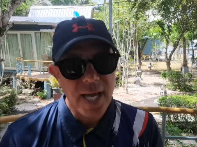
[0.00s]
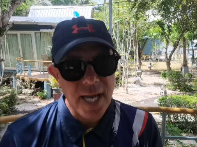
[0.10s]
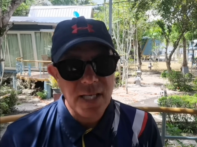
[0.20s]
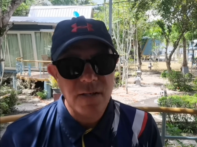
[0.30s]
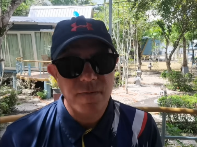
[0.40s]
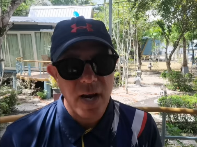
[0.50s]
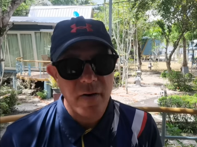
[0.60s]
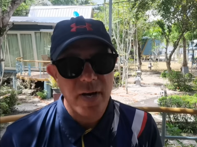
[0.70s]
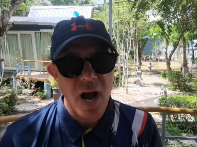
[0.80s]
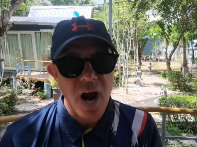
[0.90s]
it's
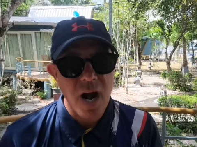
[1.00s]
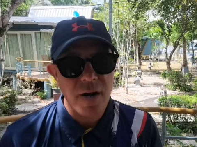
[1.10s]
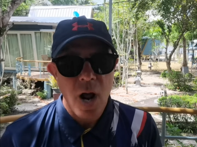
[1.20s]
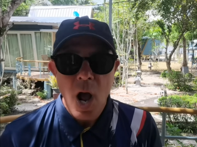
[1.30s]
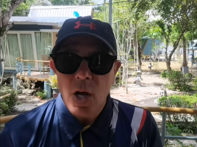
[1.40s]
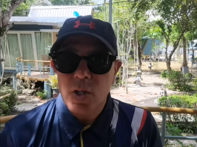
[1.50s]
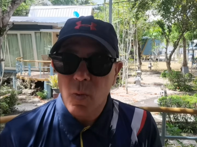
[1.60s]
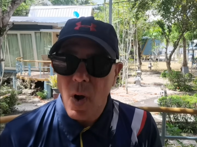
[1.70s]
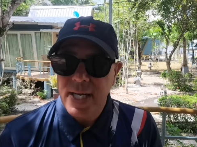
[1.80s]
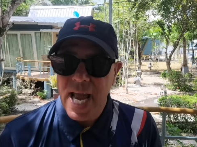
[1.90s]
very hard. So,
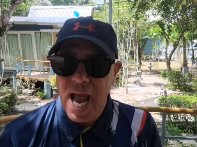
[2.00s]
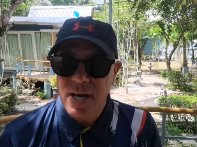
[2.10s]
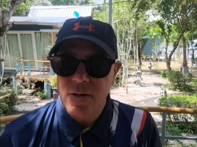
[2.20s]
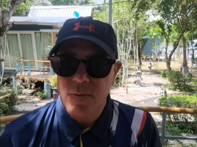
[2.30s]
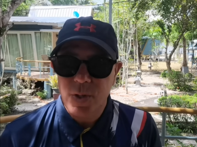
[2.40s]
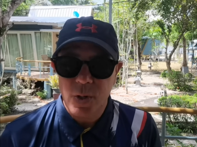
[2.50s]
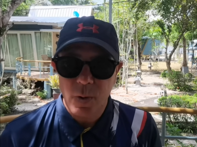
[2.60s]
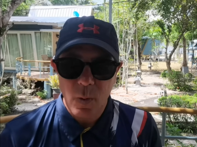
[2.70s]
what can you do?